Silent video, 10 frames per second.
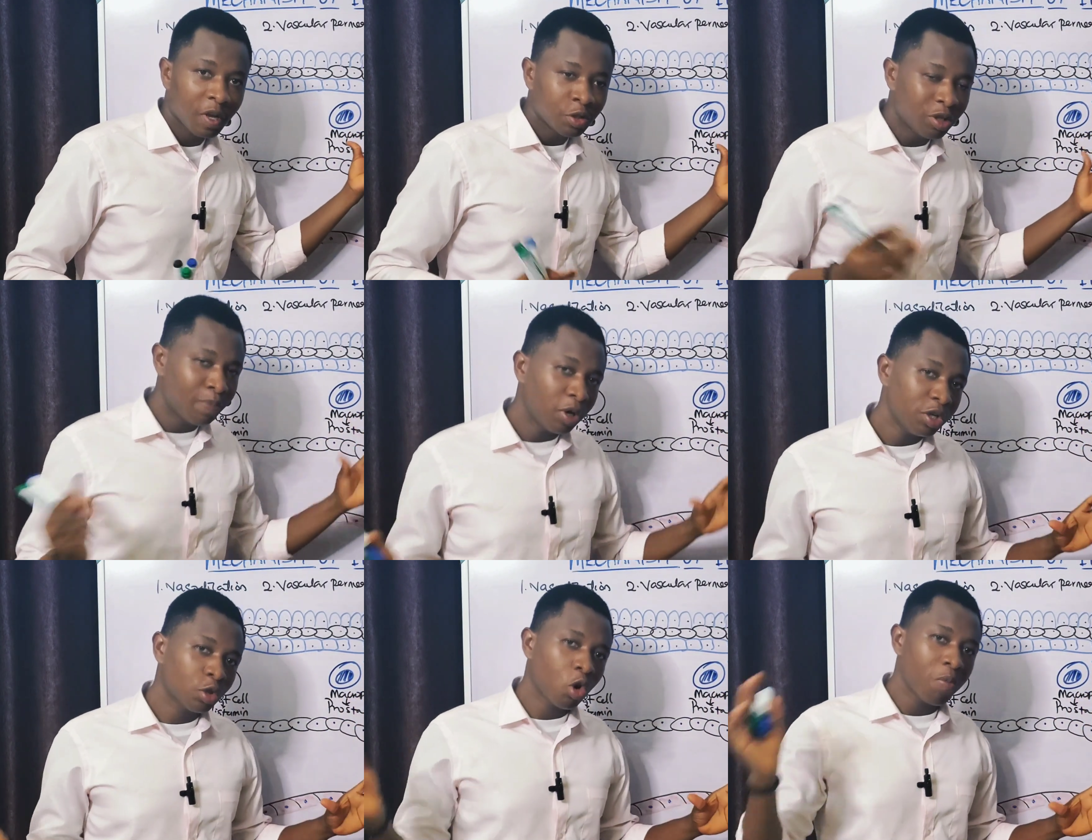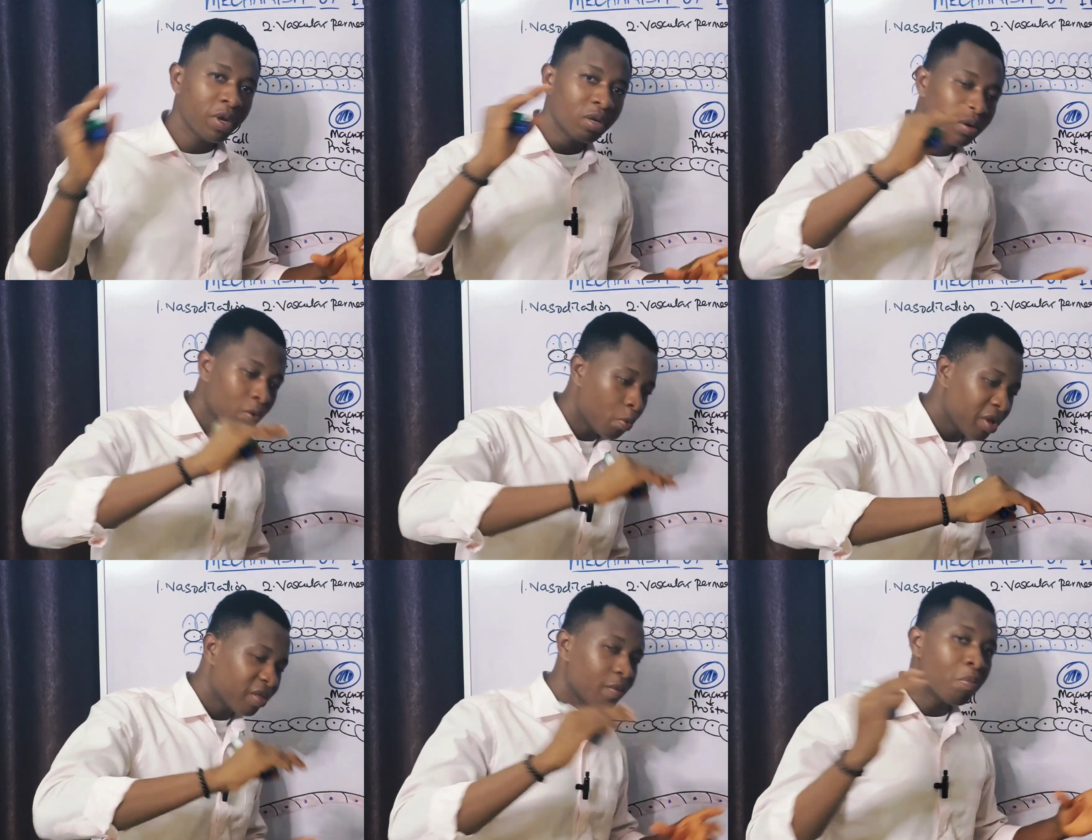So the blood is coming
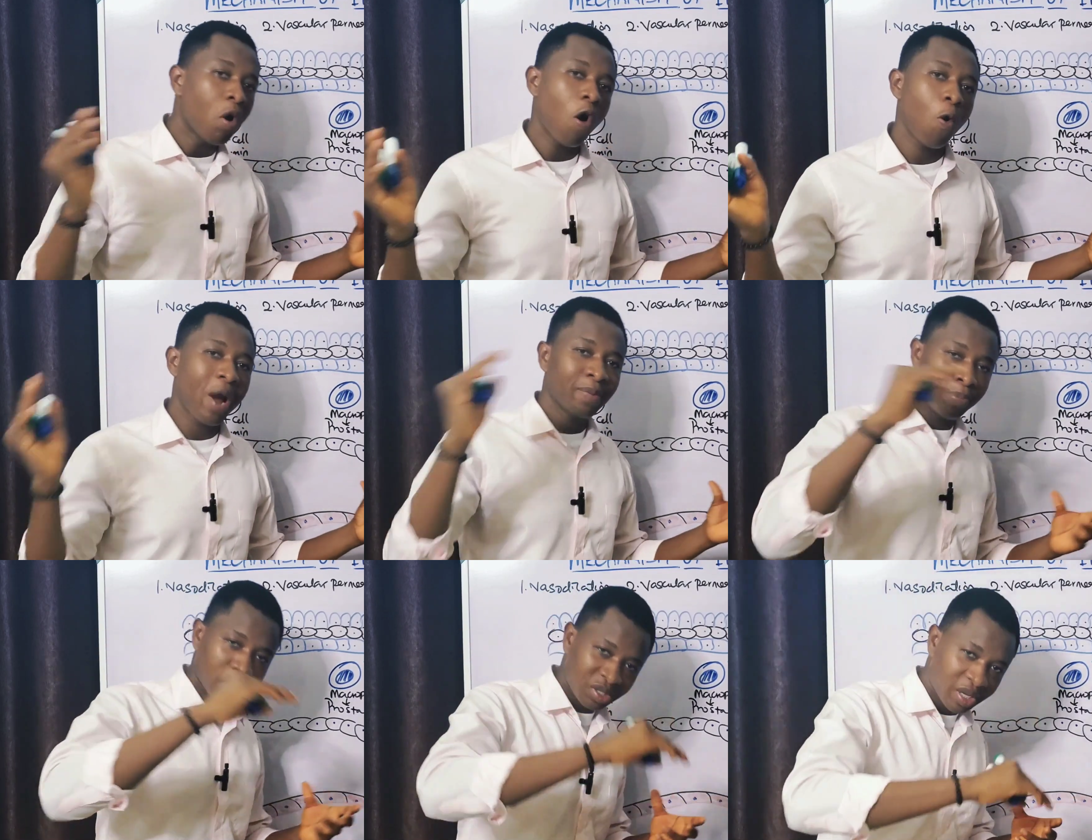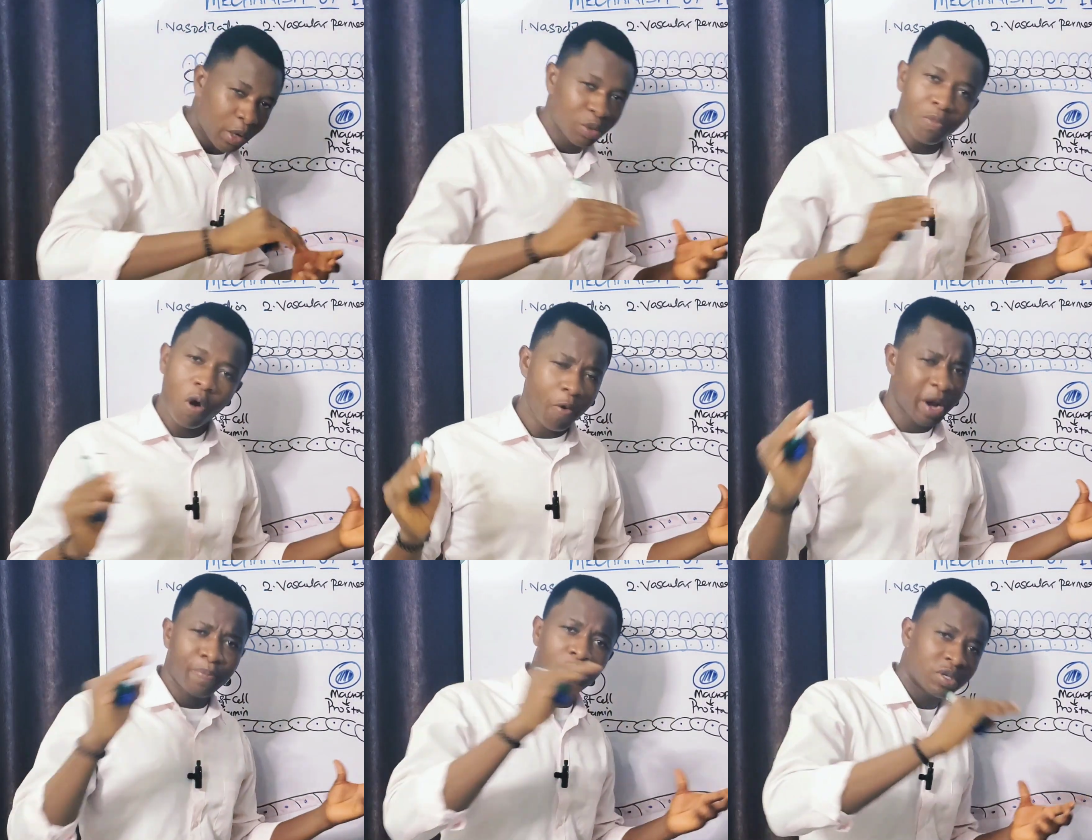with more white blood cells, more
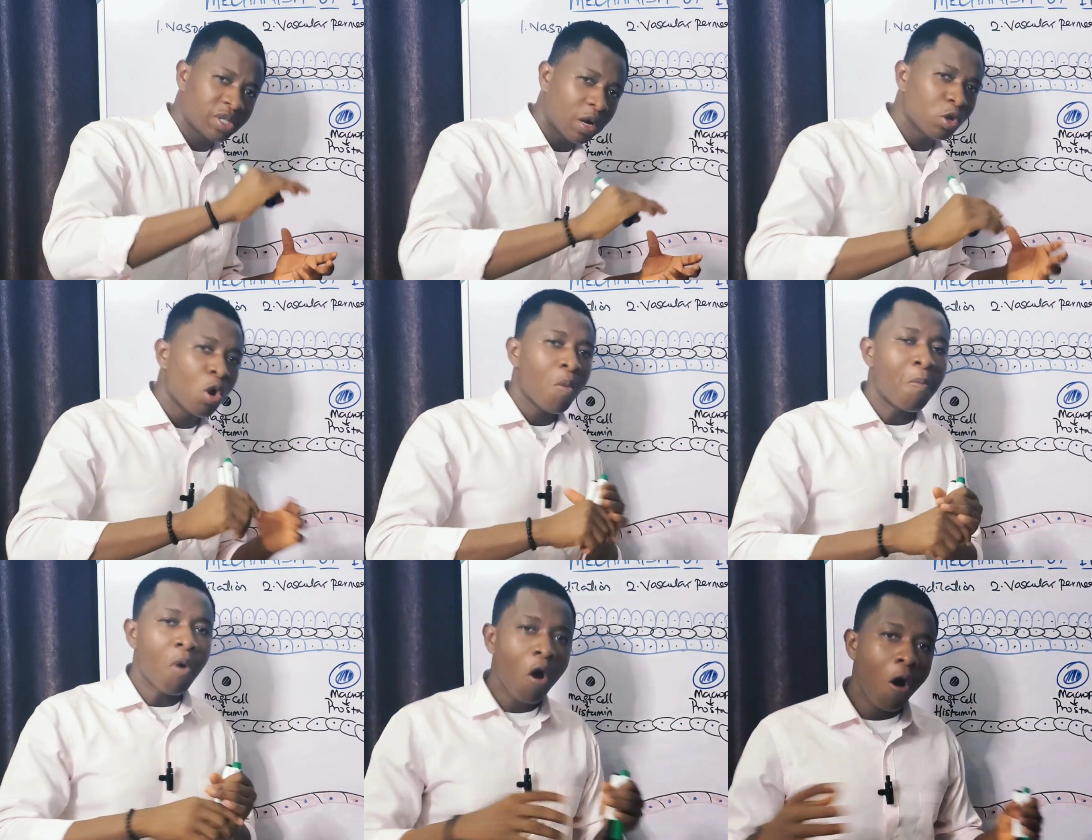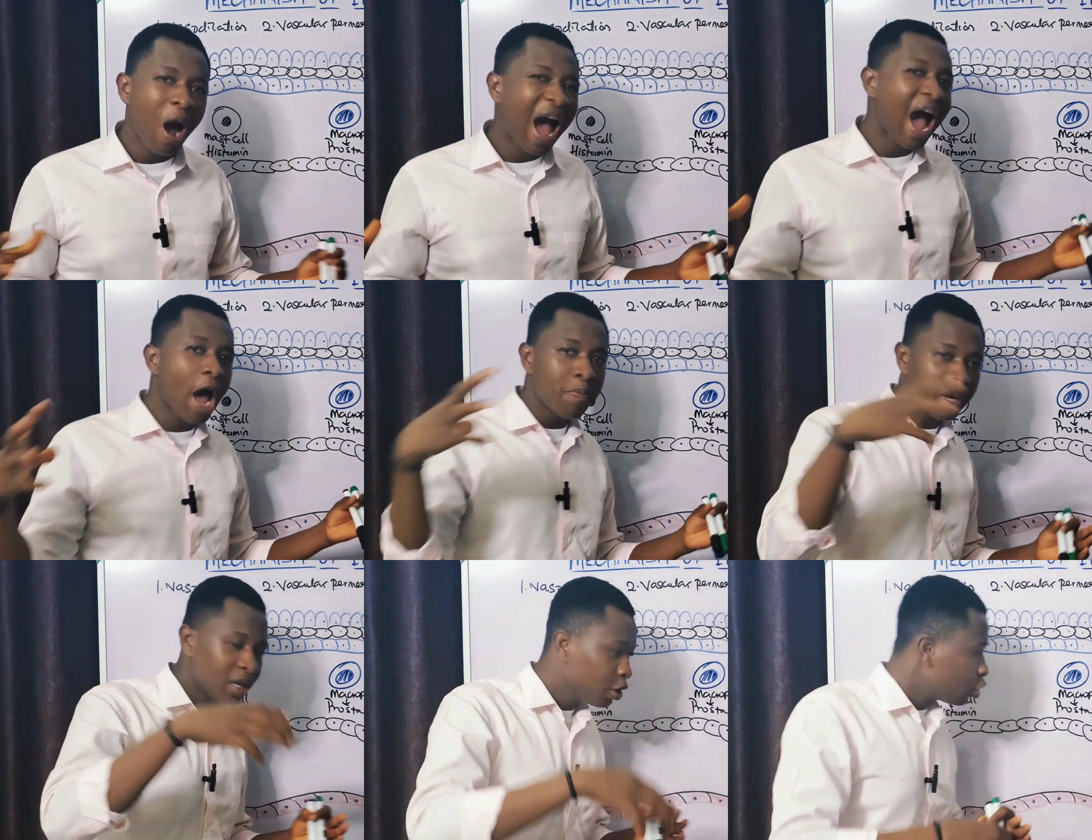red blood cells, more army